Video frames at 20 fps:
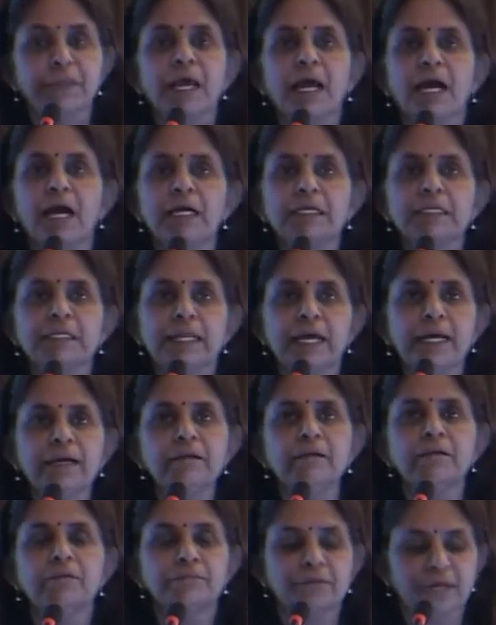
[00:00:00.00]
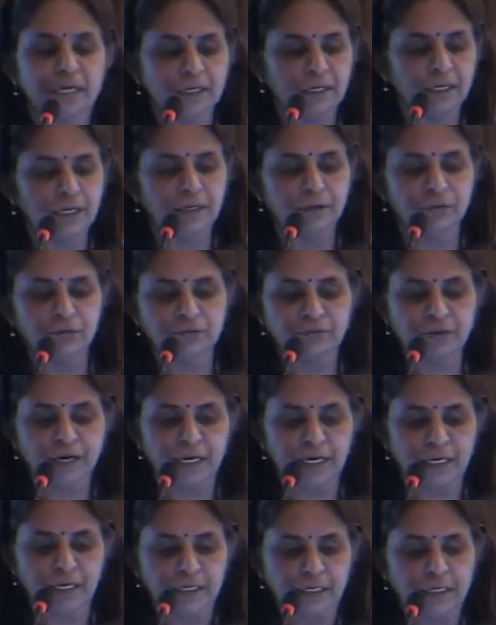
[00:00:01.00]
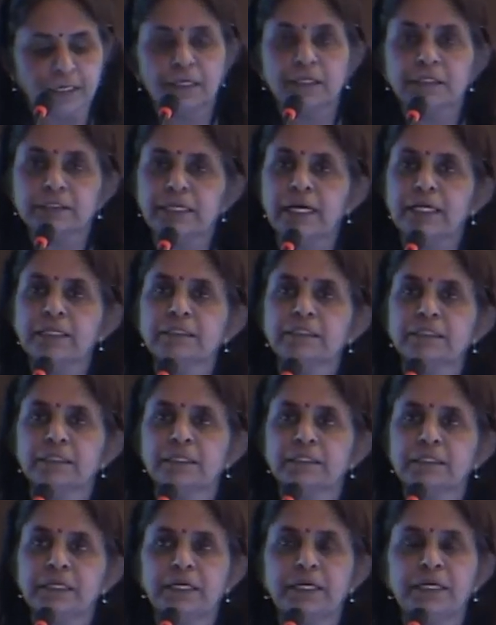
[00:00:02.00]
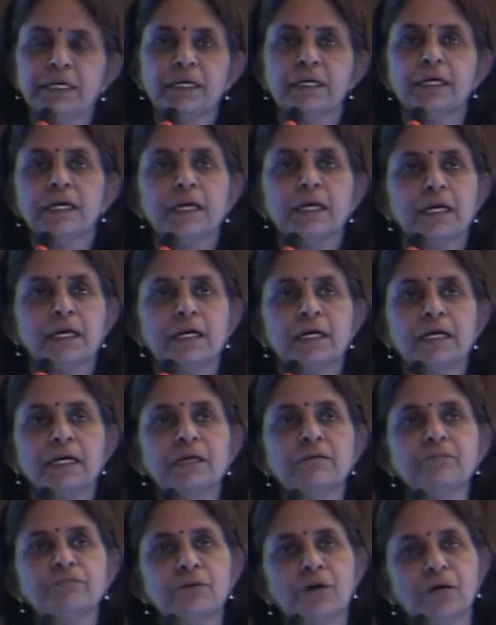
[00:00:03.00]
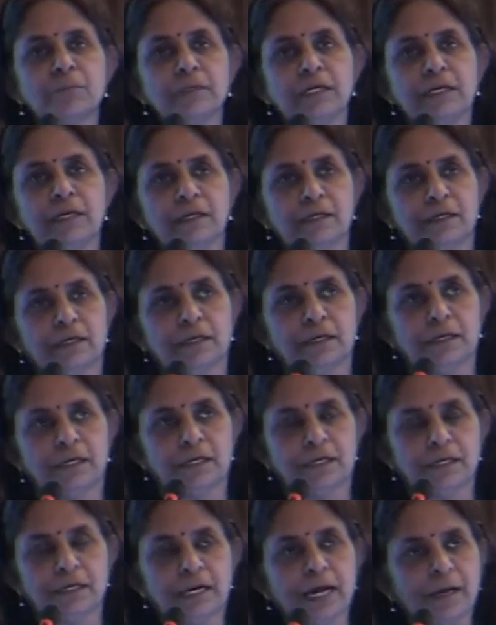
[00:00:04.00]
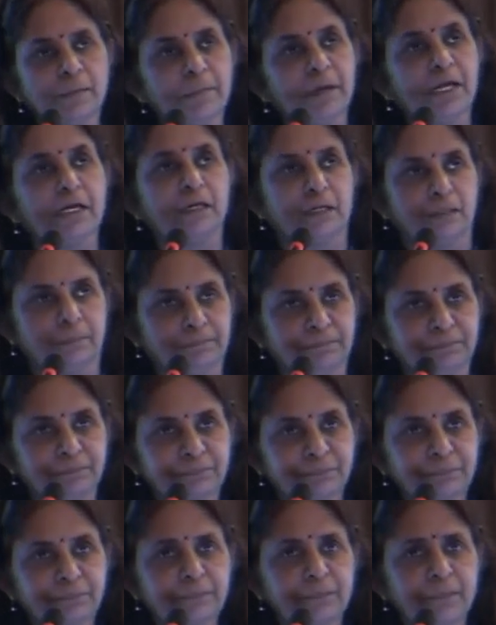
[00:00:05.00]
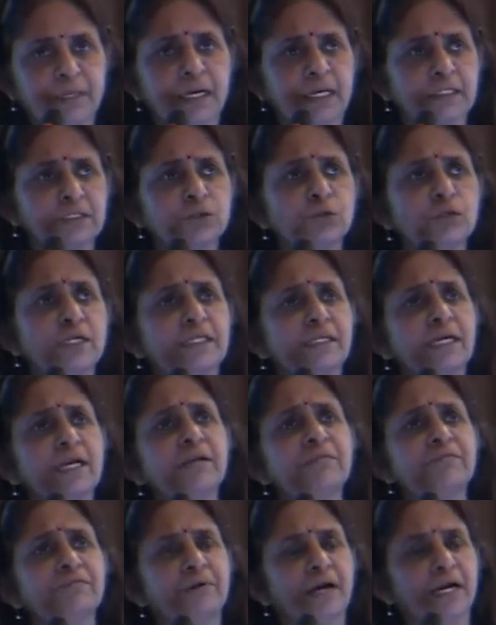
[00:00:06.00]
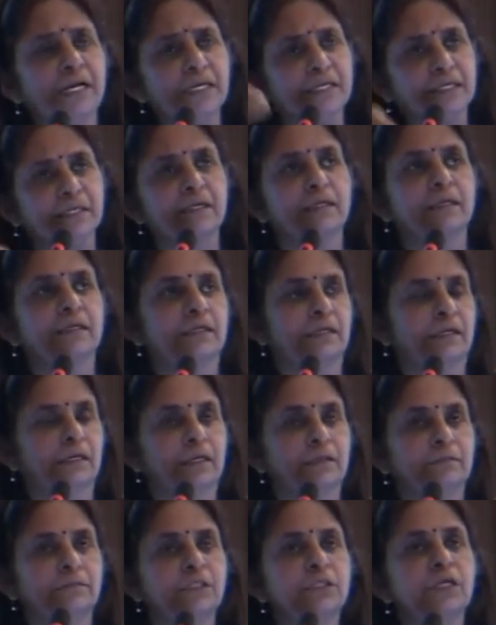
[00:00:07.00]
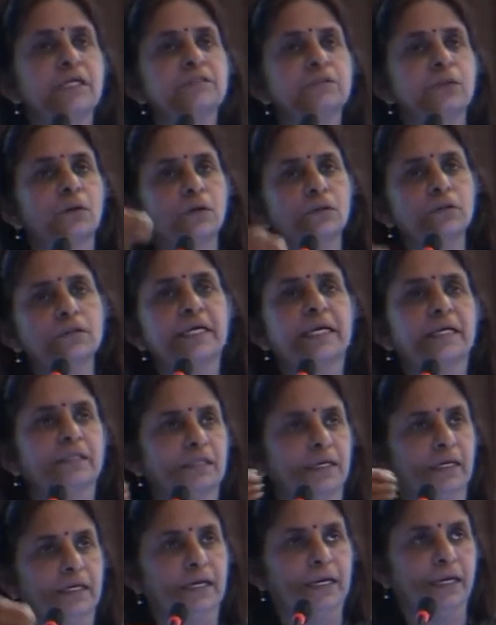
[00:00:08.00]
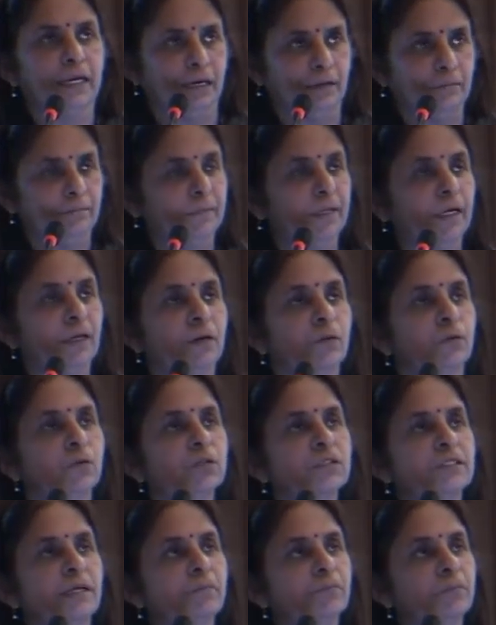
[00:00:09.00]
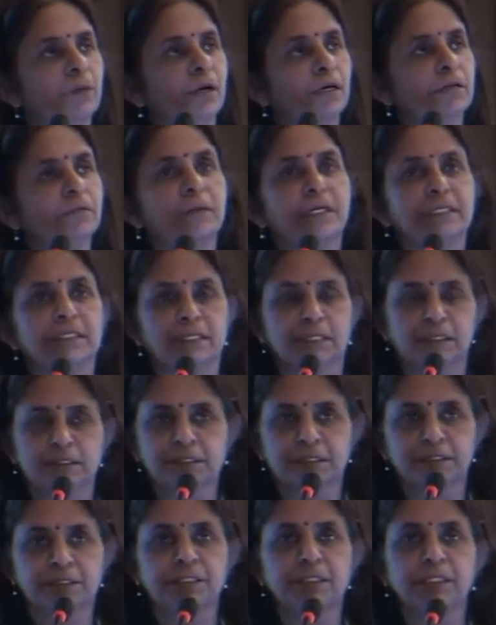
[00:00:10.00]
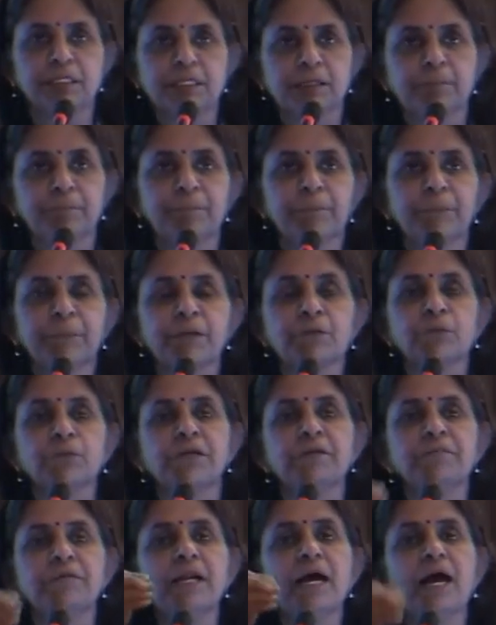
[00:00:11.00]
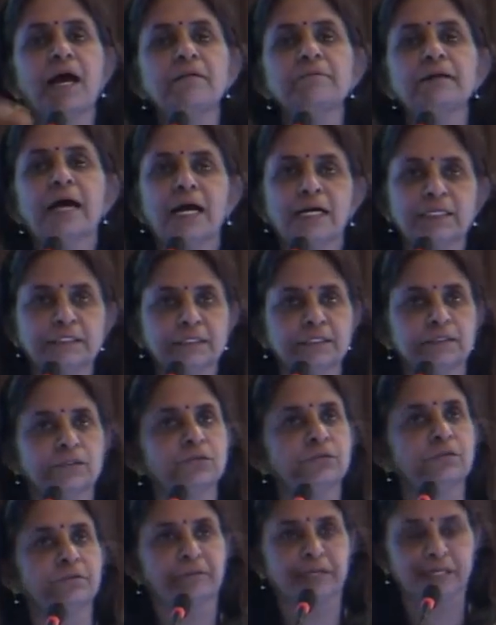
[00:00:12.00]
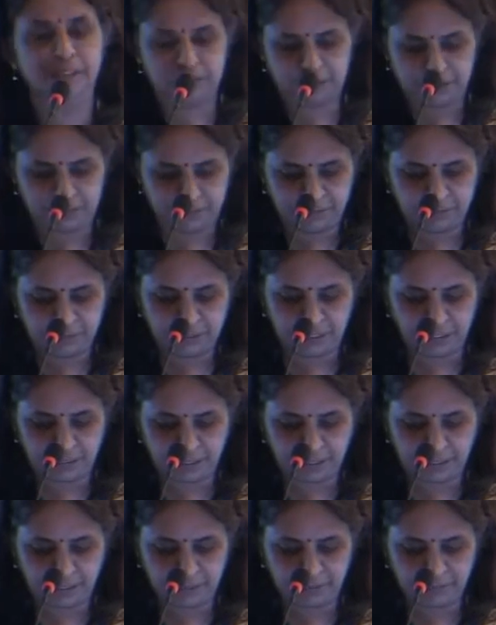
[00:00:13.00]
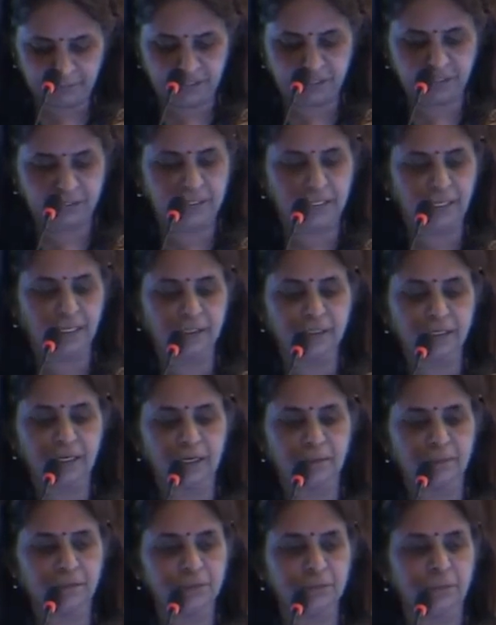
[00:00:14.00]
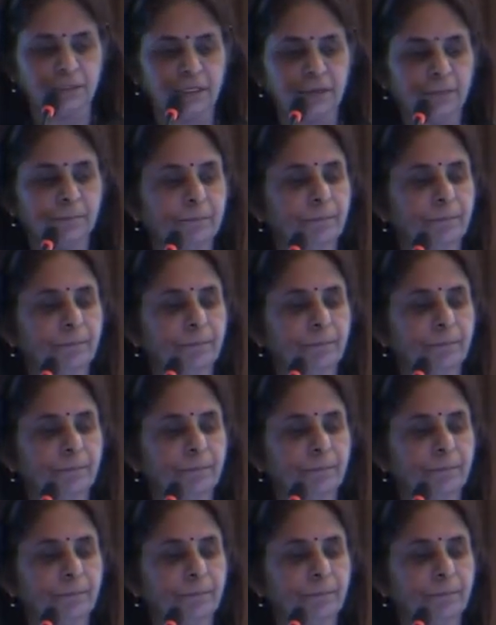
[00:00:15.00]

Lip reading: And then finally you find that the informal rack picker has to literally fight with his own kith and kin who is employed by the concessioner to even have access to the waste which is there in the garbage bin.